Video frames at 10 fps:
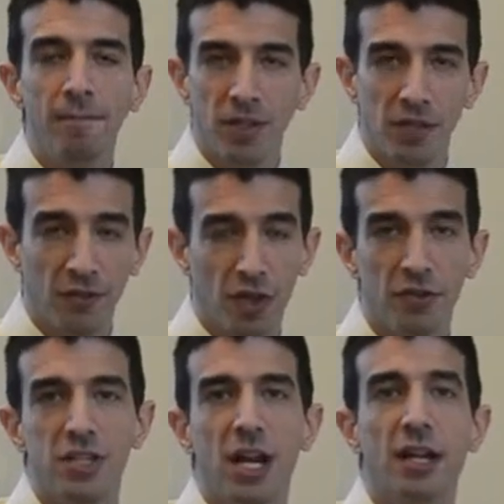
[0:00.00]
You have to
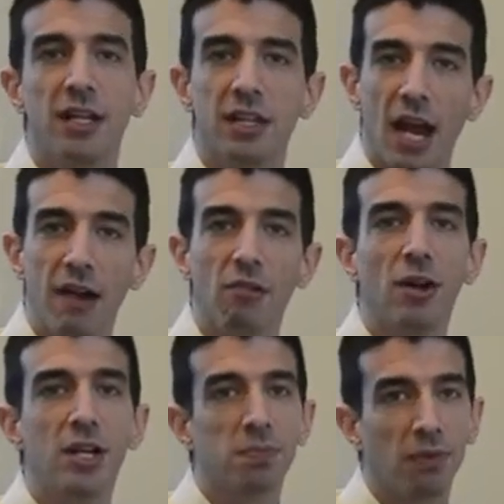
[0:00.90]
understand,
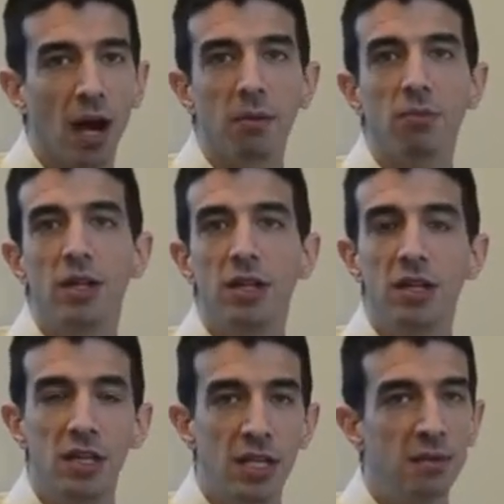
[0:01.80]
thyroid is probably
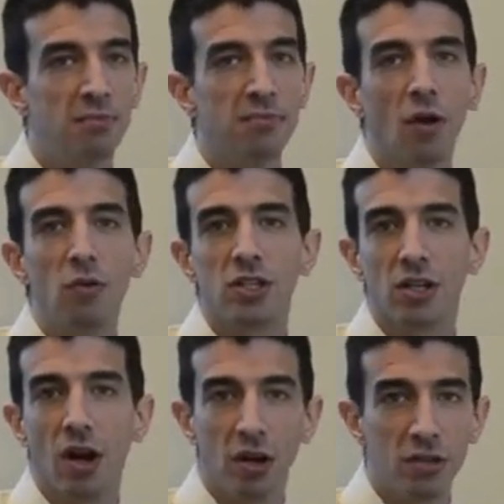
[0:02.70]
the
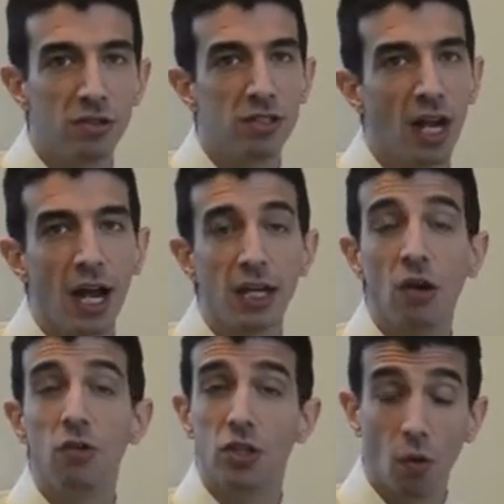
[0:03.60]
most
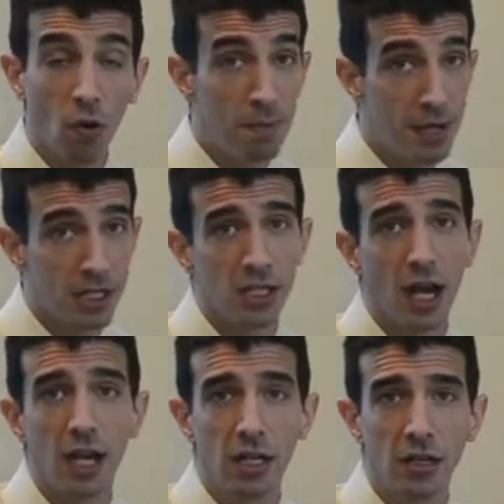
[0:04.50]
underdiagnosed or
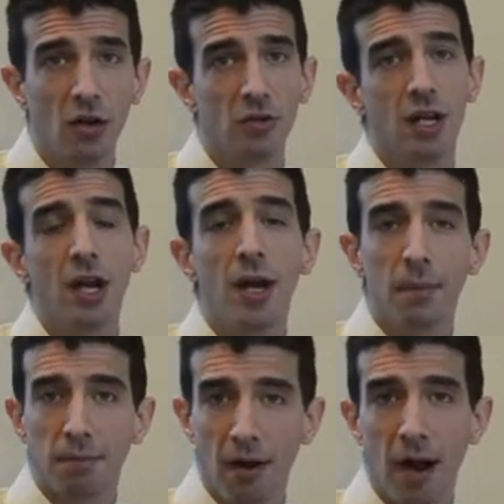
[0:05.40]
misdiagnosed
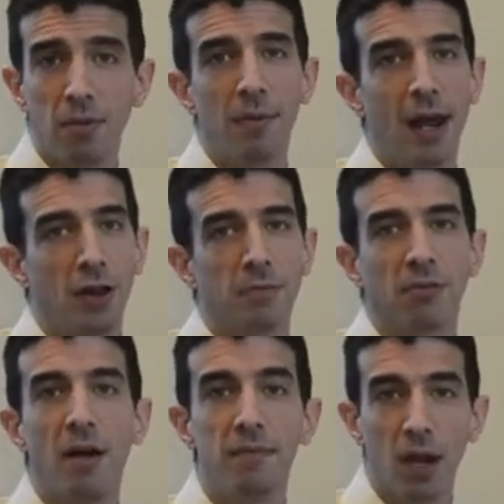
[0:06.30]
health
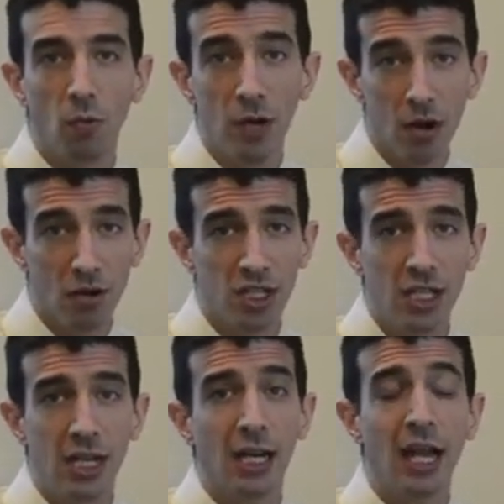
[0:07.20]
problem that we are
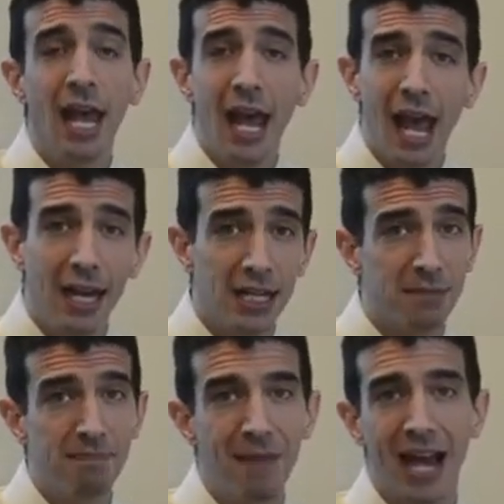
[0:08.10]
seeing, and
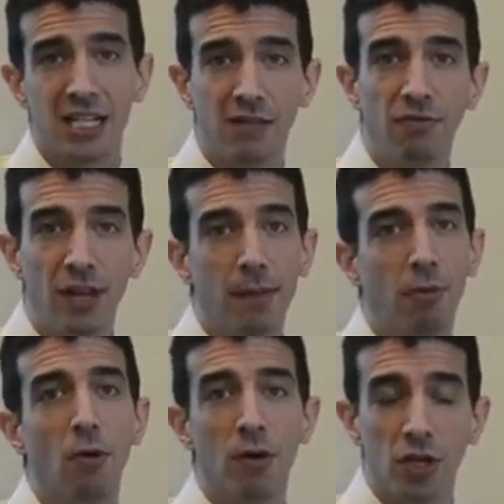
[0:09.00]
it's massively
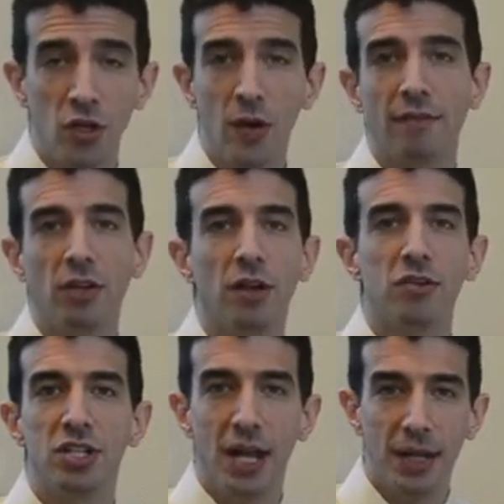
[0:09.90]
important. You have to
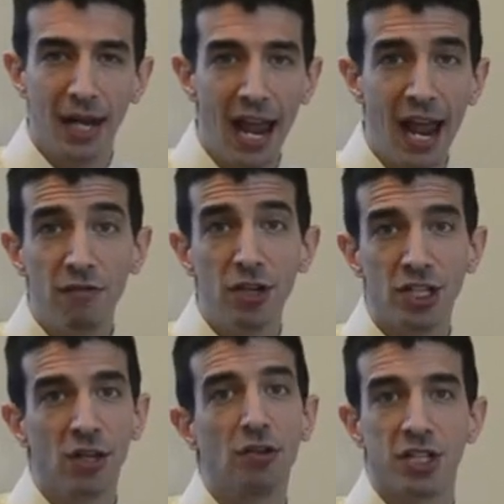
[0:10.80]
understand that every
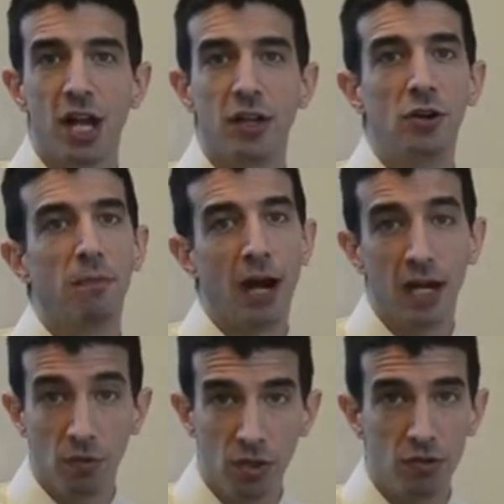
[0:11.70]
single cell in your
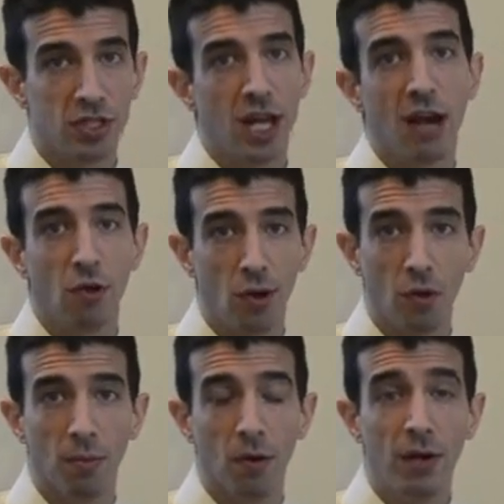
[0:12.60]
body will use thyroid
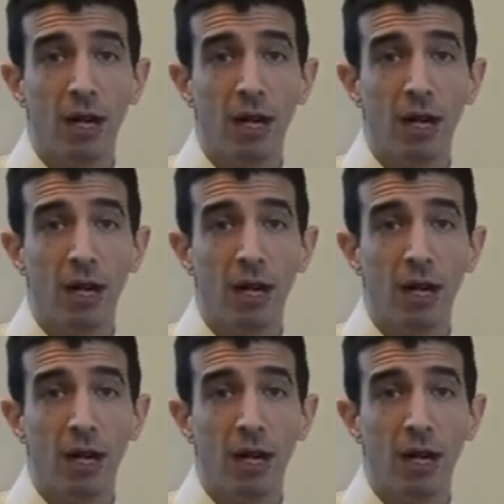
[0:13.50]
hormone.